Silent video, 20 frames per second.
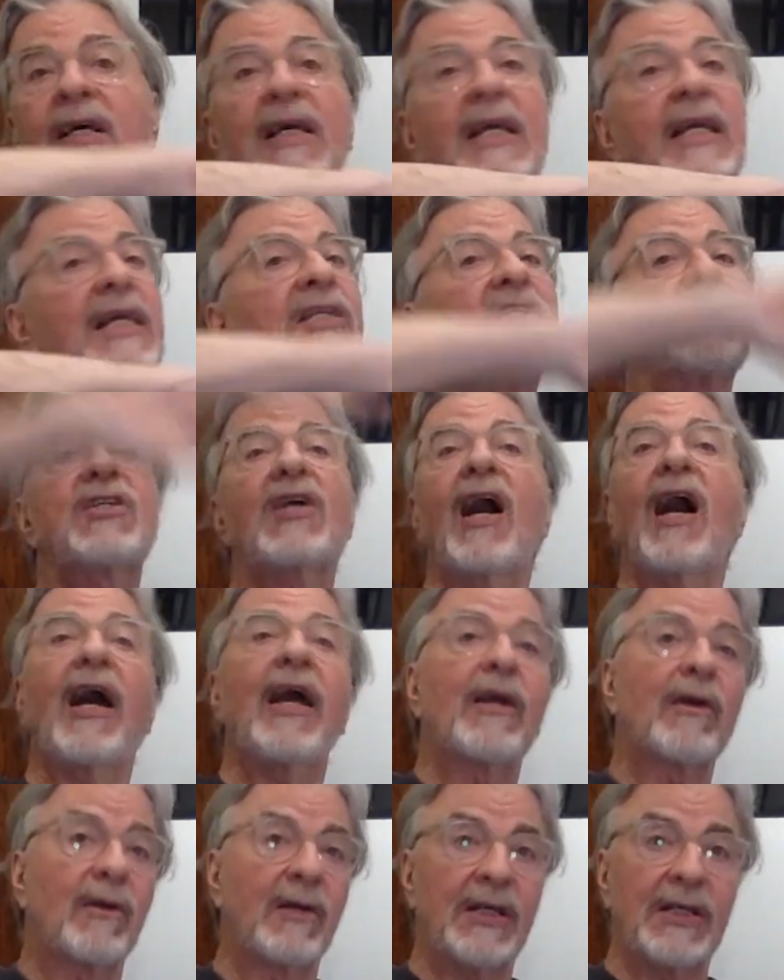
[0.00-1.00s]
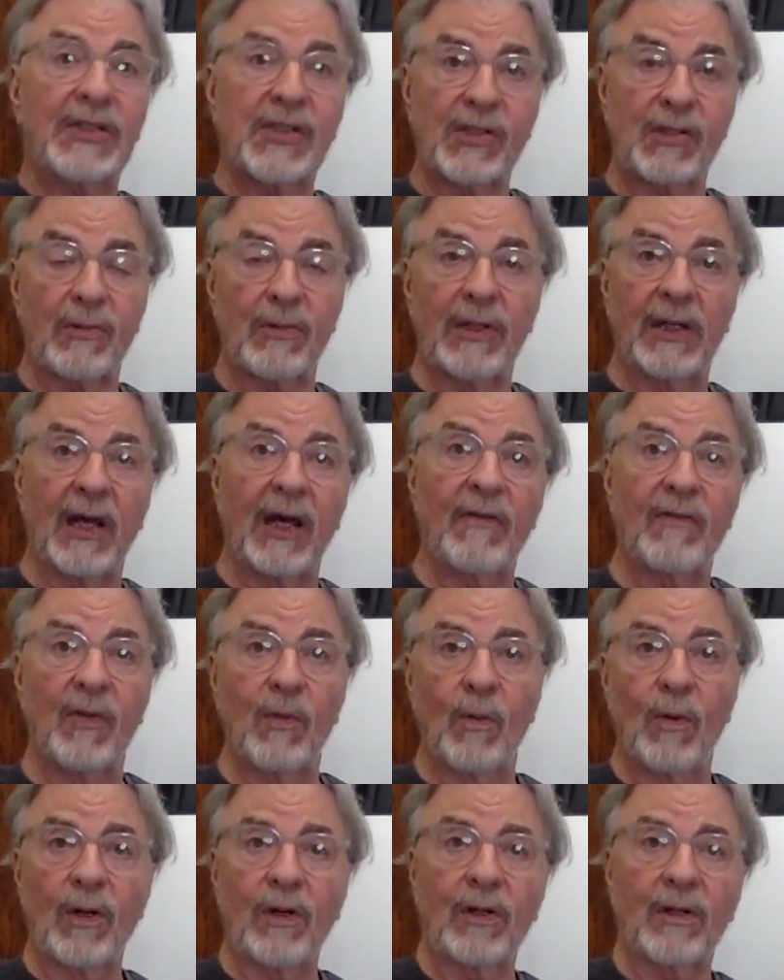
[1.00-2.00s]
entire history of the
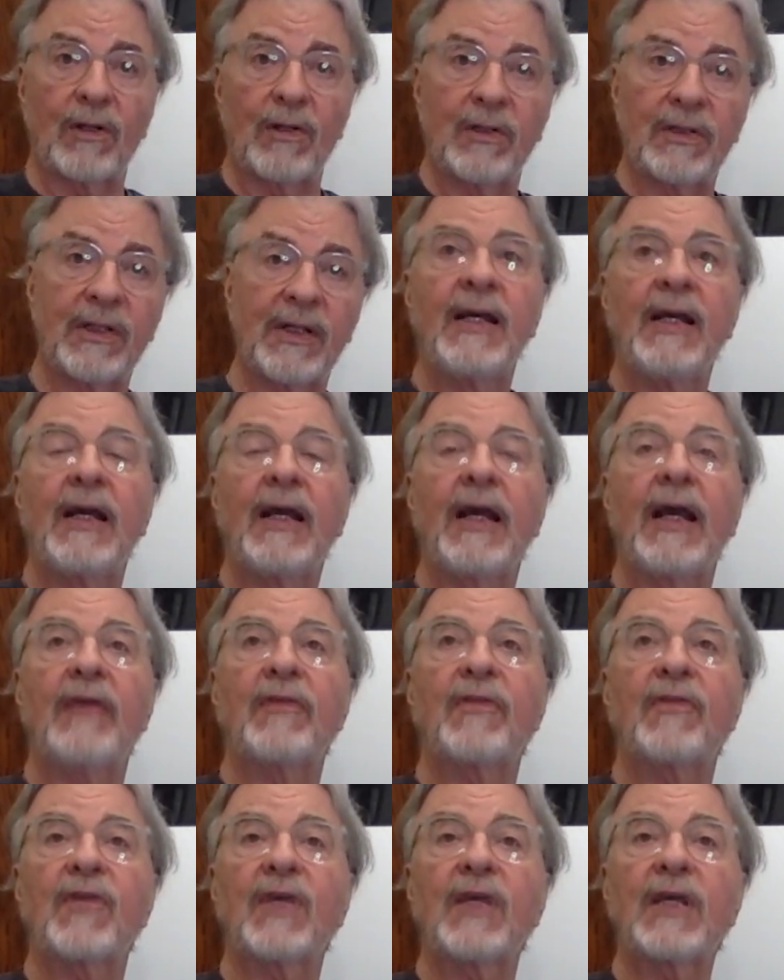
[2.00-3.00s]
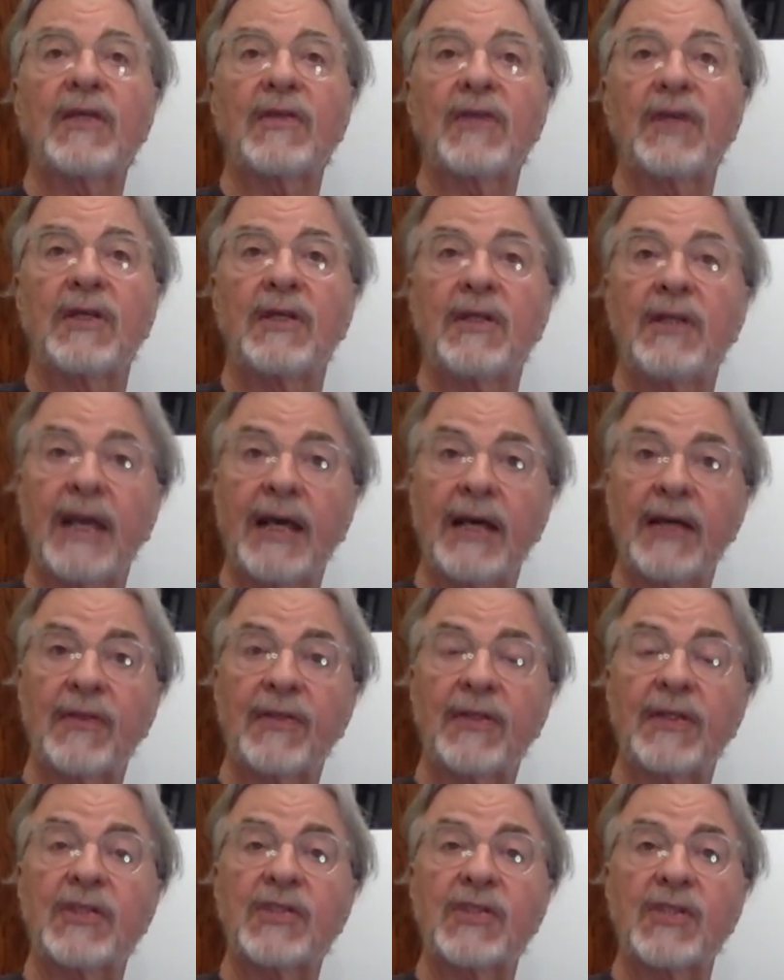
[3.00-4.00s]
world, and think that death
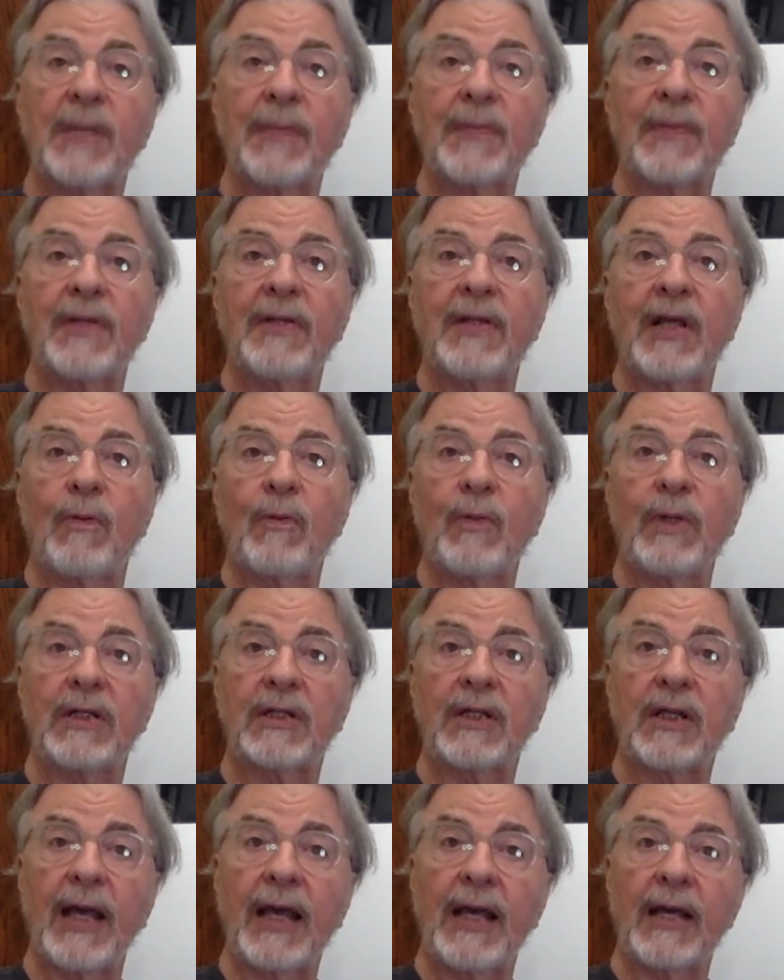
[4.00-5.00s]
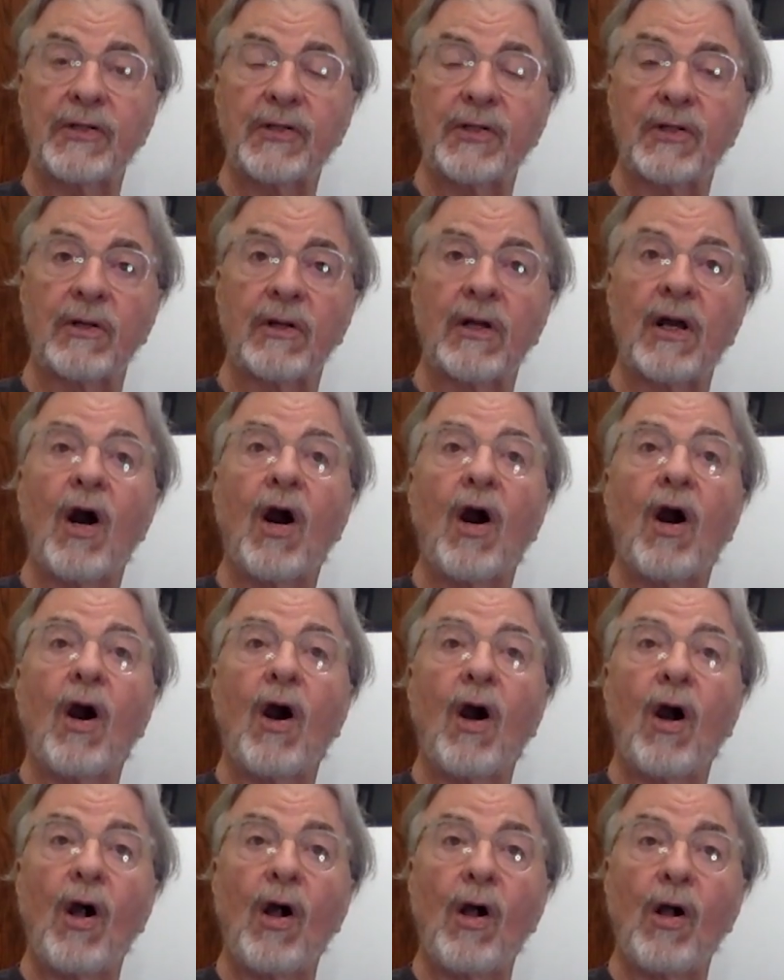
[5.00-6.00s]
is something that we encounter
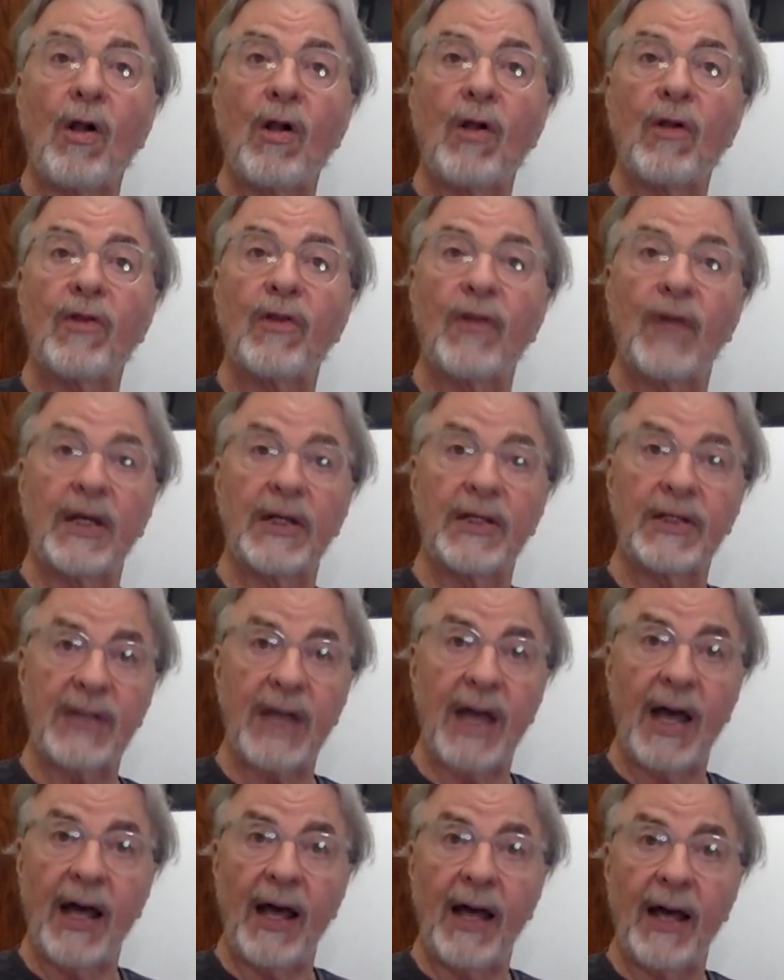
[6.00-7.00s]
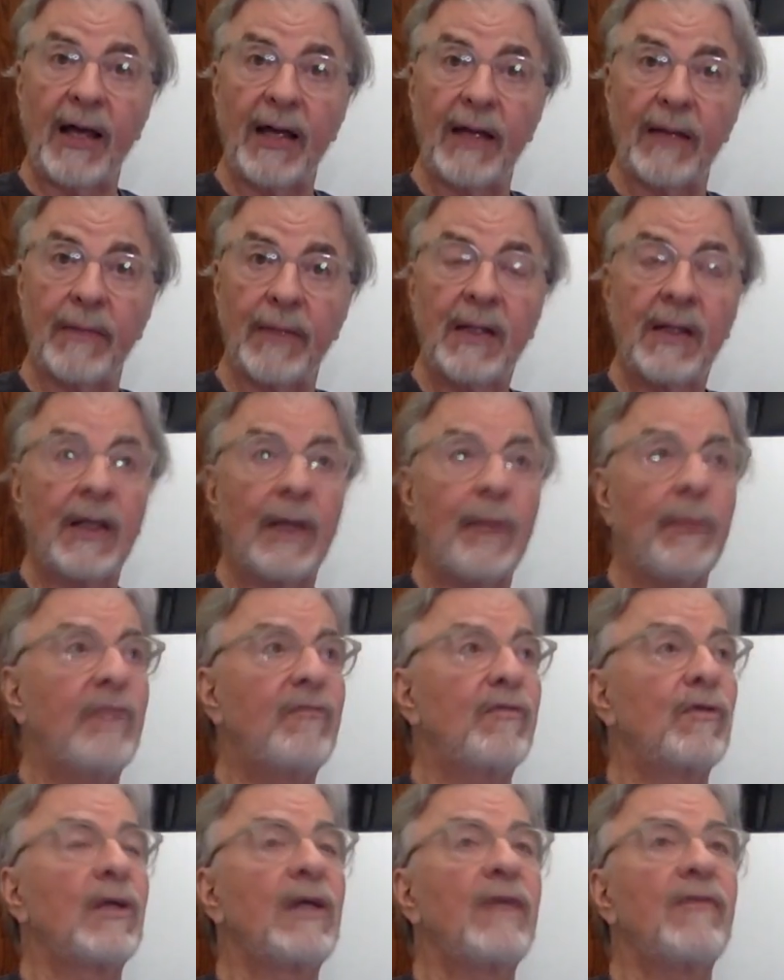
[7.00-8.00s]
all the time. If
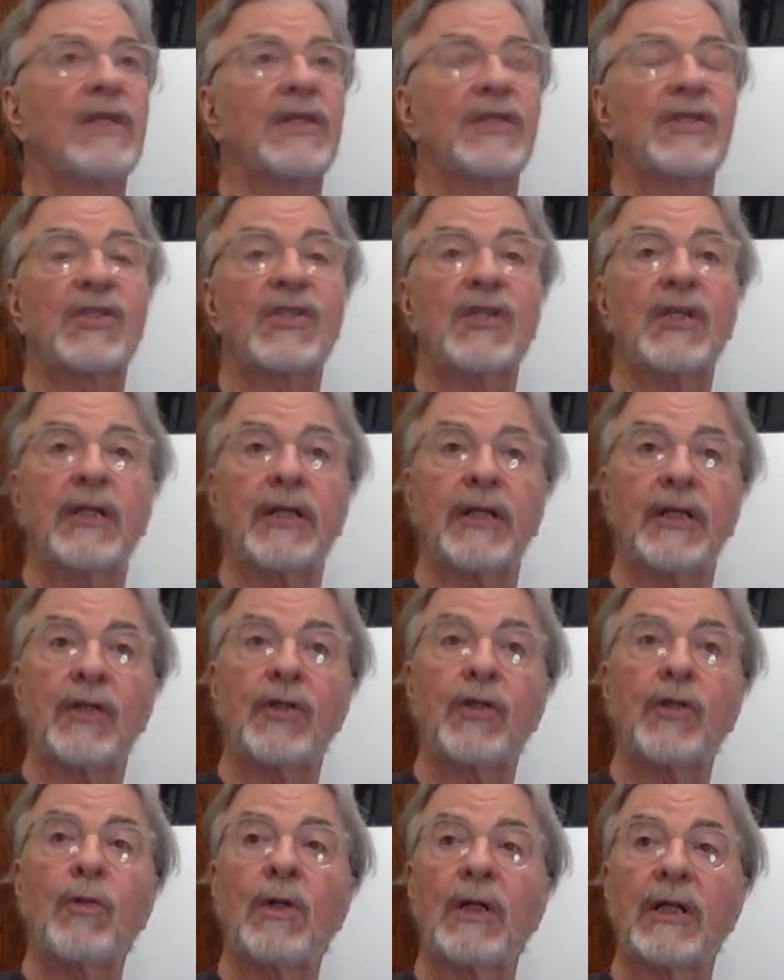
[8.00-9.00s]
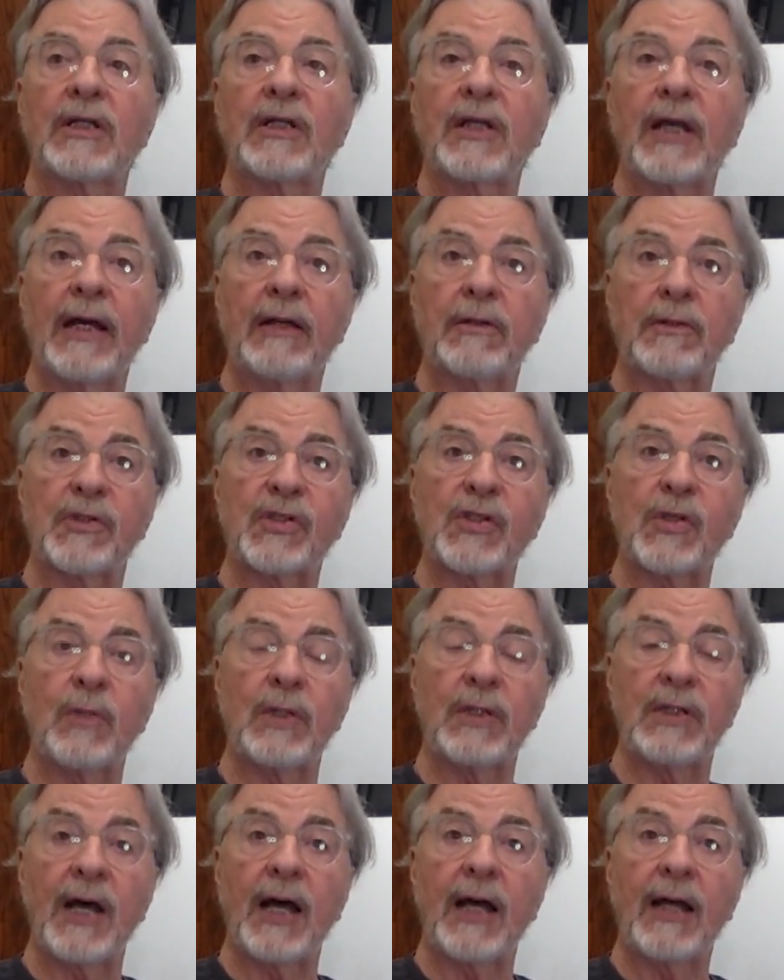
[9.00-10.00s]
you live in a city, you will encounter
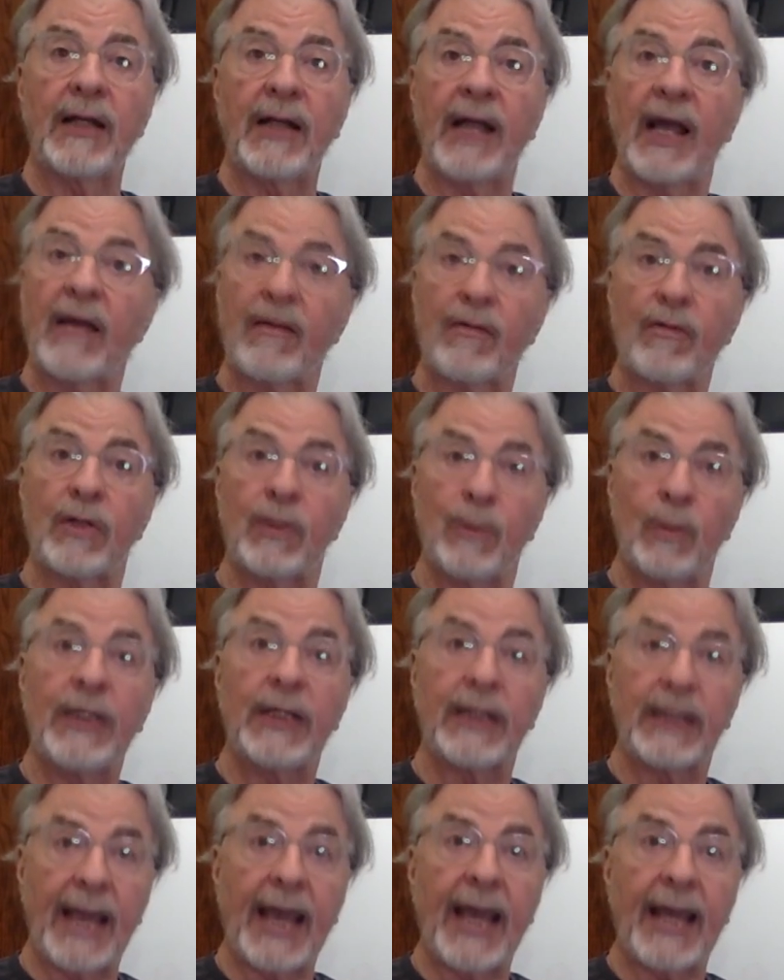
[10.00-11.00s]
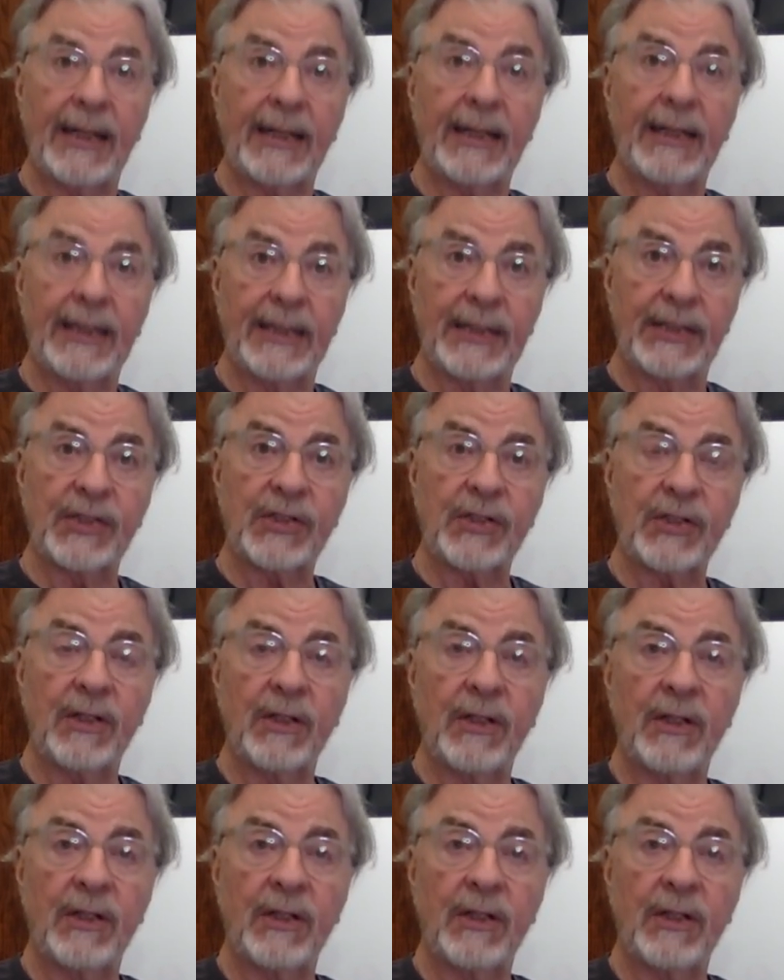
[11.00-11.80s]
someone dying every week, at least.